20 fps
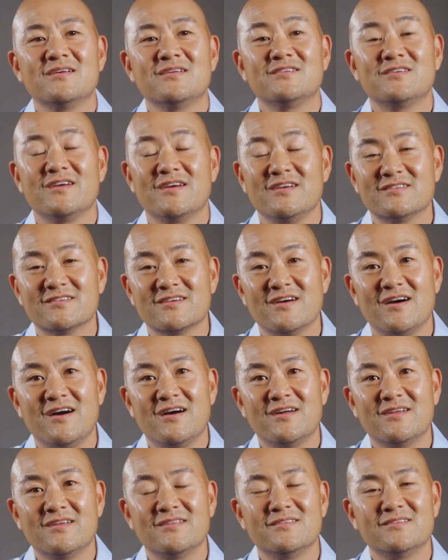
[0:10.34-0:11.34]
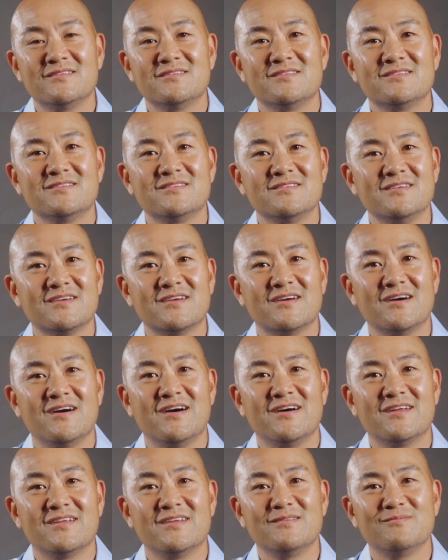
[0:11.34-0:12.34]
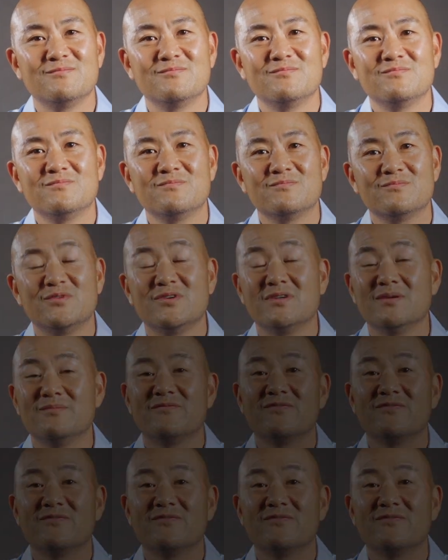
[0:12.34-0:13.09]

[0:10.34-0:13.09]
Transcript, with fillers: chase God and seek God and put Him